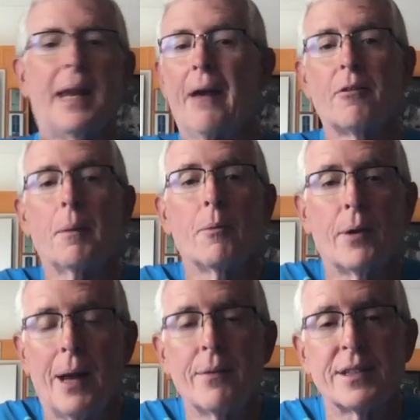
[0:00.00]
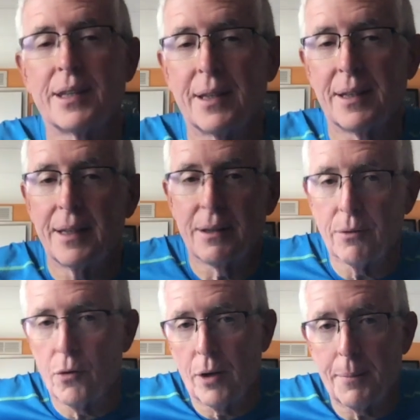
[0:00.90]
I remember when I was a kid and
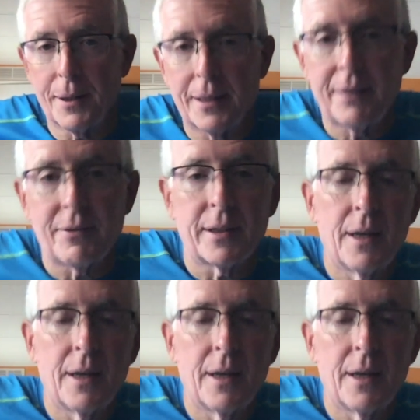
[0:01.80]
growing up in Cleveland,